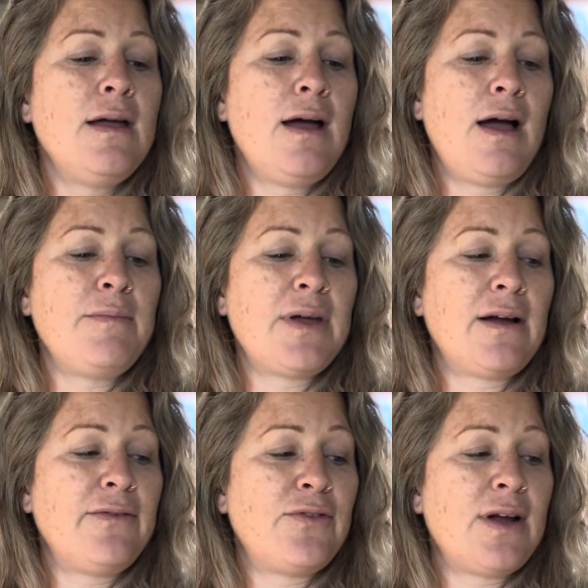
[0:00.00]
like
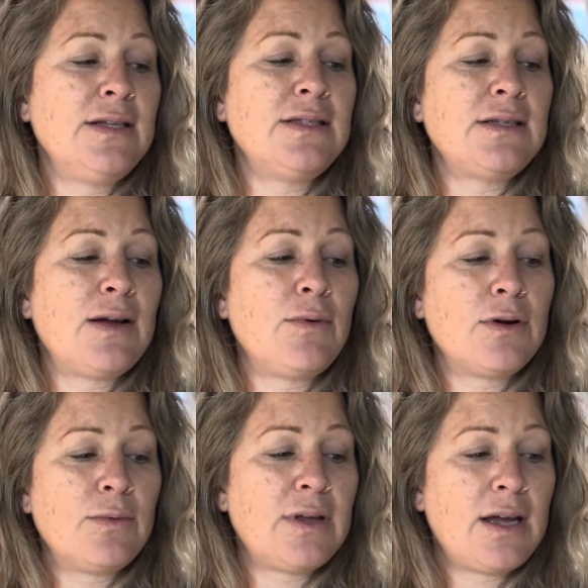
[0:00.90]
of friends, and I
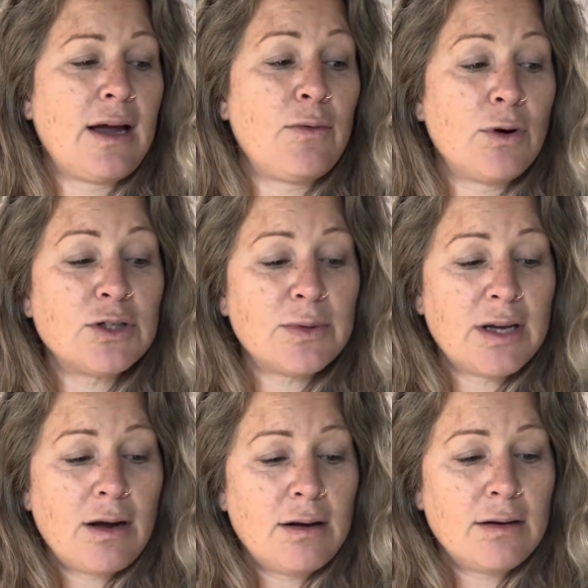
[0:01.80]
worked really
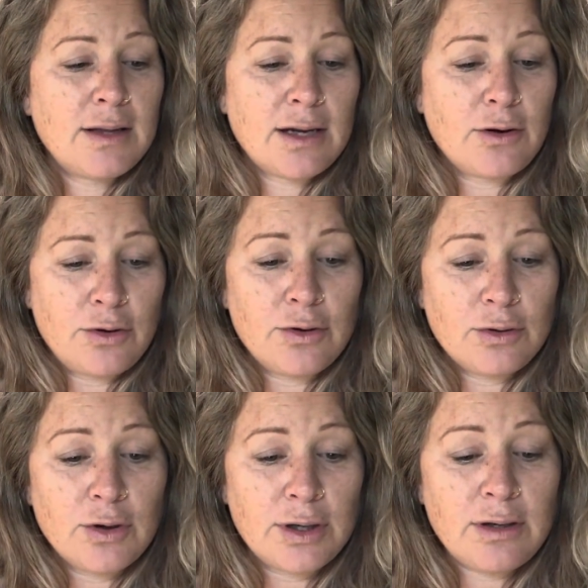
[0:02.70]
like
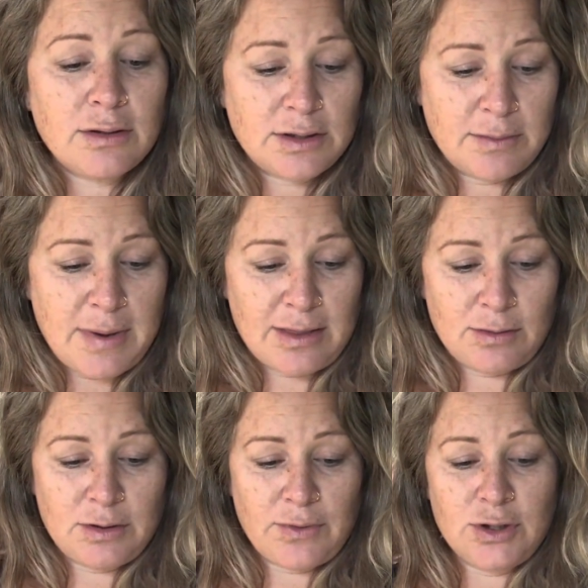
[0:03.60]
good to make
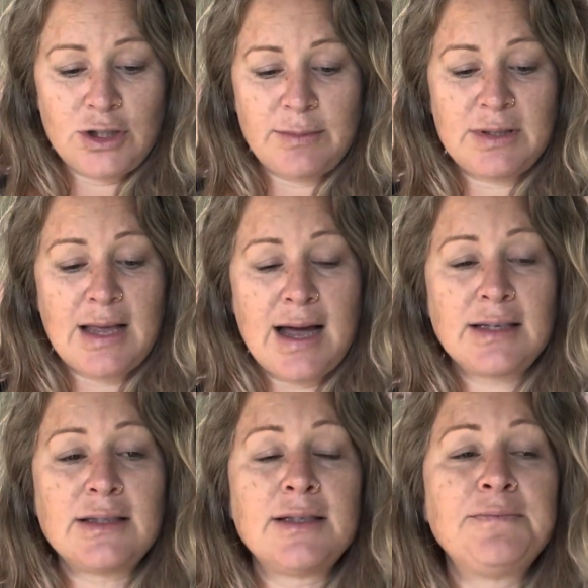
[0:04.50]
those friendships
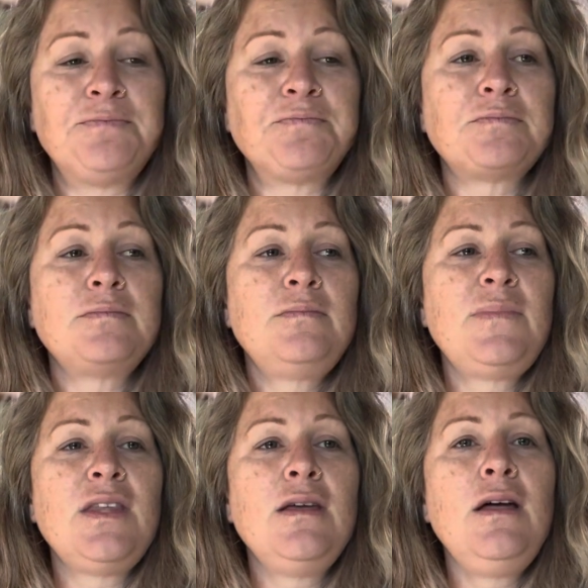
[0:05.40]
last.
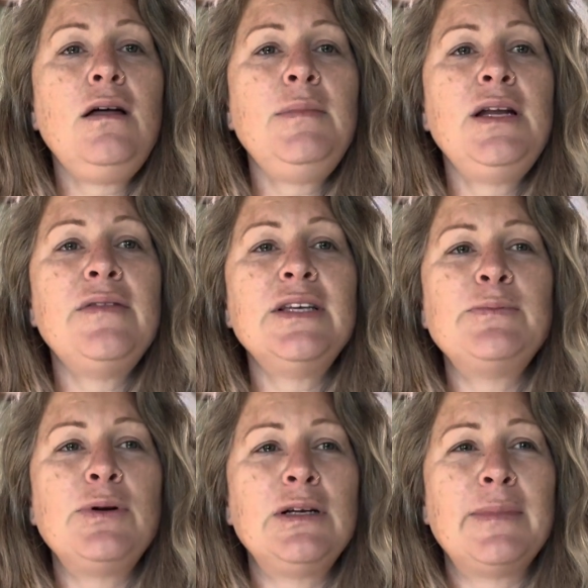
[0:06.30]
And at this
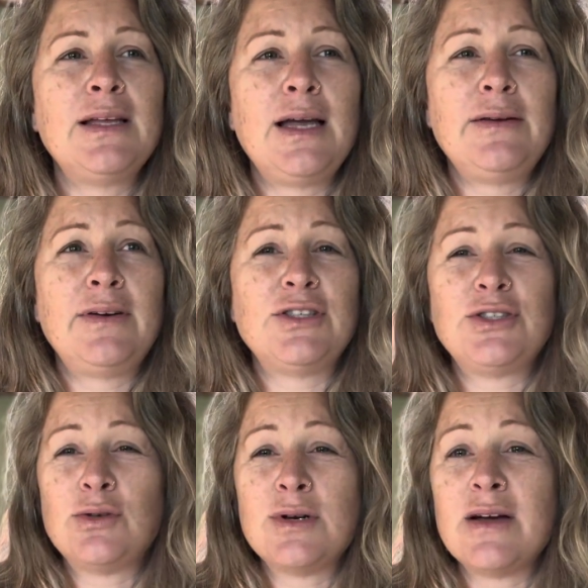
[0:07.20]
point in my life, I just
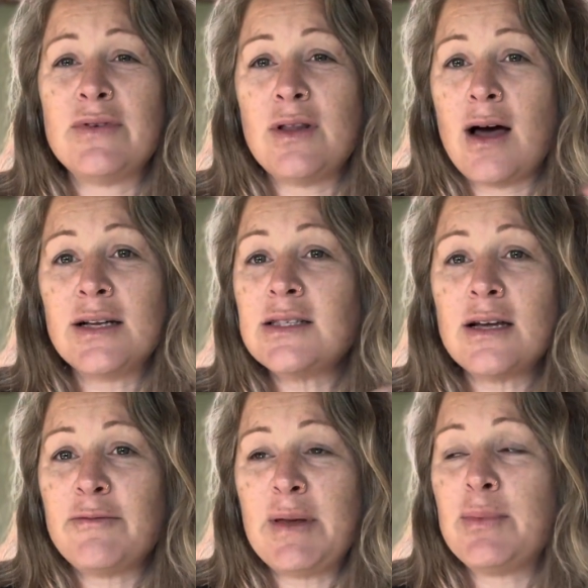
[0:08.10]
don't have a lot
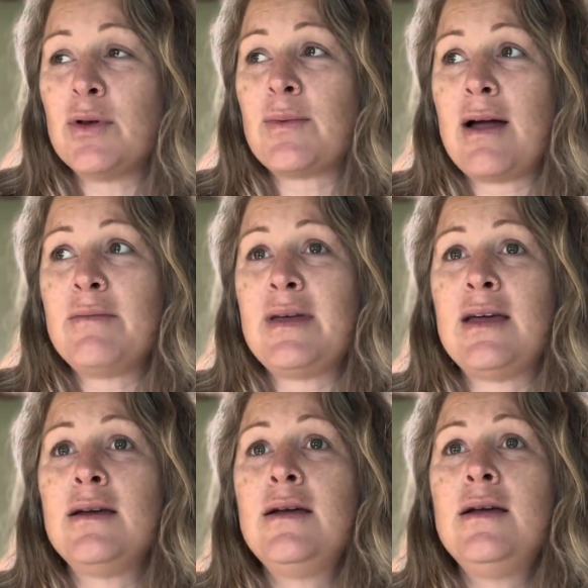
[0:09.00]
of people around me.